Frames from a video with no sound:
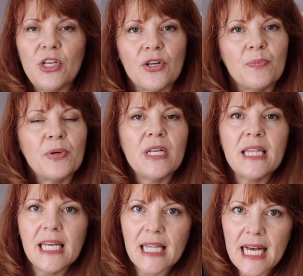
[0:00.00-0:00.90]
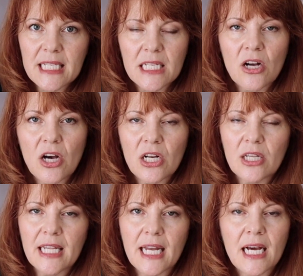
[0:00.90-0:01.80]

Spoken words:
you're putting the elastic on that